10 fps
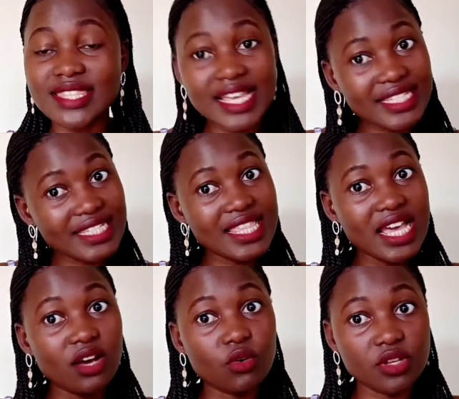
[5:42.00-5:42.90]
That's
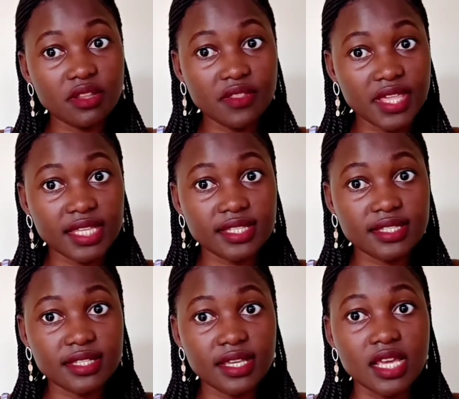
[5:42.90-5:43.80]
their own
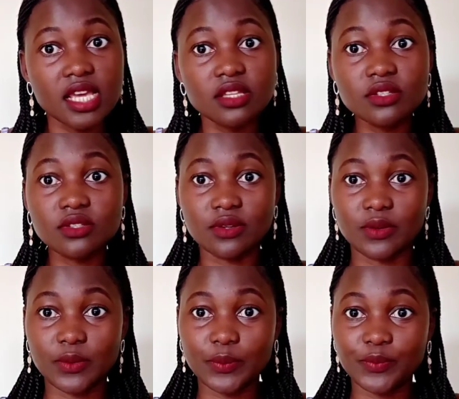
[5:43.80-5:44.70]
things.
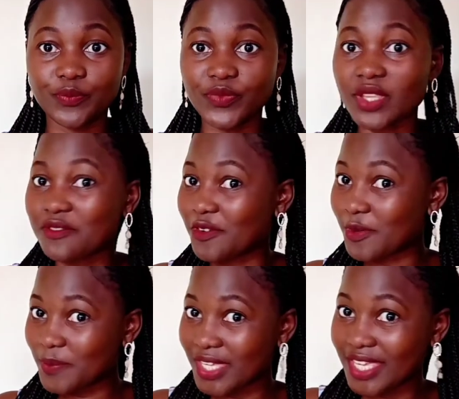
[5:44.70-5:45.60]
So,
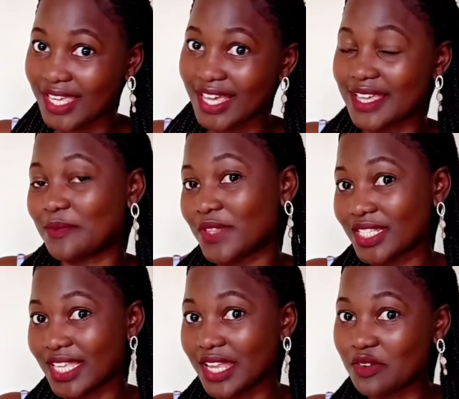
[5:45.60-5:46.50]
for me, I am
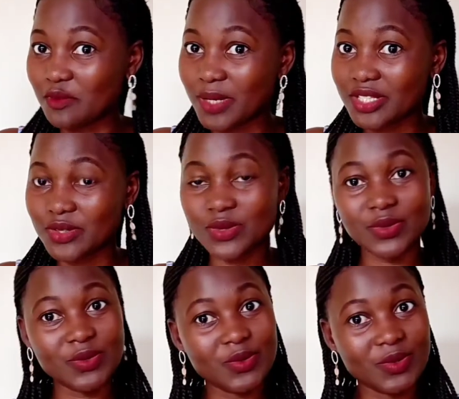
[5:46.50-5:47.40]
this kind of person
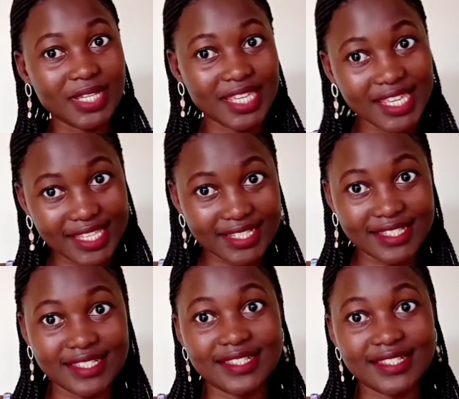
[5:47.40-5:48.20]
who is...